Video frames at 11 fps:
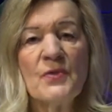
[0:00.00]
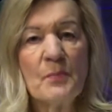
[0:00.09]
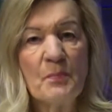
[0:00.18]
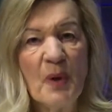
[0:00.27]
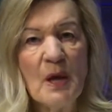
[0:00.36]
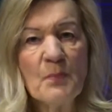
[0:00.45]
the
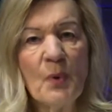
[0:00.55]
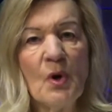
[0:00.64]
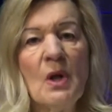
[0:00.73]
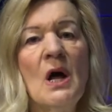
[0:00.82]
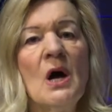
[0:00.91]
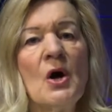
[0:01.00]

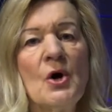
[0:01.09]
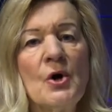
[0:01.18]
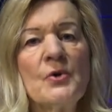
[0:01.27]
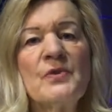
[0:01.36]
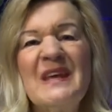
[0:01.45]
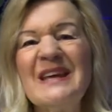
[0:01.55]
people
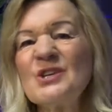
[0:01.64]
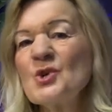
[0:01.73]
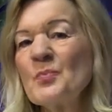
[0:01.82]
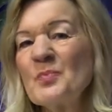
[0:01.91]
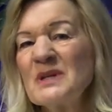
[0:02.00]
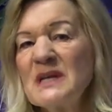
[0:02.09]
heard the
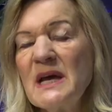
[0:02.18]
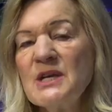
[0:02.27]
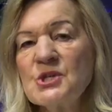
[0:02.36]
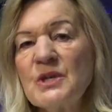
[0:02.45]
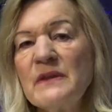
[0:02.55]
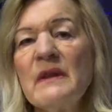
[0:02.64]

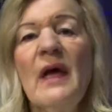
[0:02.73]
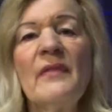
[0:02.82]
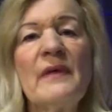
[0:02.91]
interpretation,